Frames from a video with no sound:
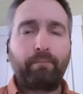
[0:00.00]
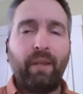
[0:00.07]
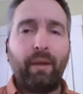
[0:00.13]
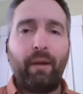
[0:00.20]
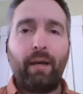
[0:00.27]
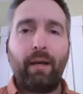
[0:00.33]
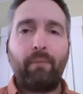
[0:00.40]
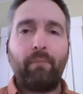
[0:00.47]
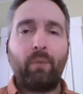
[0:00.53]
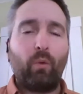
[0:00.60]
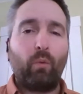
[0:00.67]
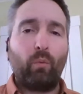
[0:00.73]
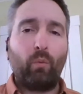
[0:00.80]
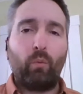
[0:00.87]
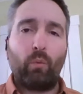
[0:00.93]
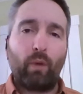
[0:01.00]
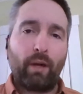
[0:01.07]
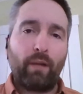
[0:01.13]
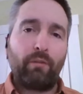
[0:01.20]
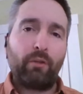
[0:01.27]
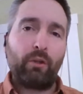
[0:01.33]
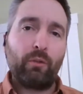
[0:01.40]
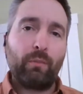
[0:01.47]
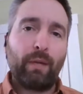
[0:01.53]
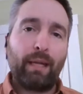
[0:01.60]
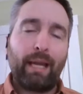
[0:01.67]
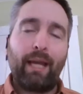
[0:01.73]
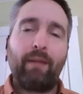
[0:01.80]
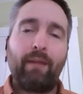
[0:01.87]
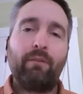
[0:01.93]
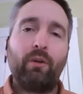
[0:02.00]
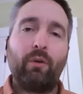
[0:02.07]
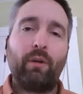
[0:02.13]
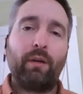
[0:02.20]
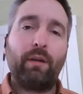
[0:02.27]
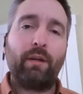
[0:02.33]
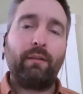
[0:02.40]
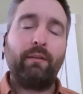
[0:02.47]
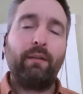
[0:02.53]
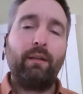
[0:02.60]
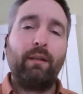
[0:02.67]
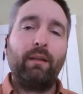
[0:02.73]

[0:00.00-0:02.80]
Whatever you might have going on,